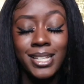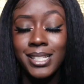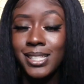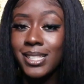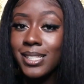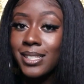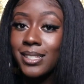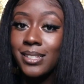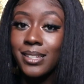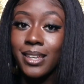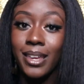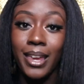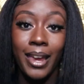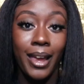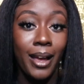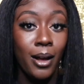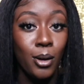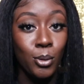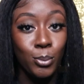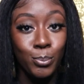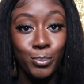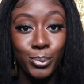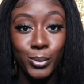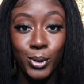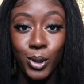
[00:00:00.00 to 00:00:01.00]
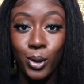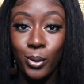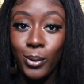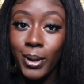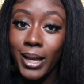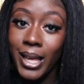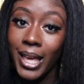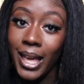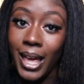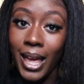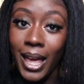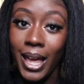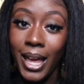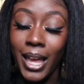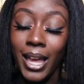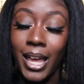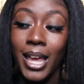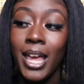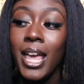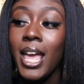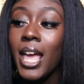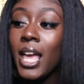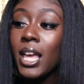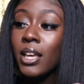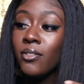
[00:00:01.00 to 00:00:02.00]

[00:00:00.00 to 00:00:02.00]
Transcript: scalp, okay?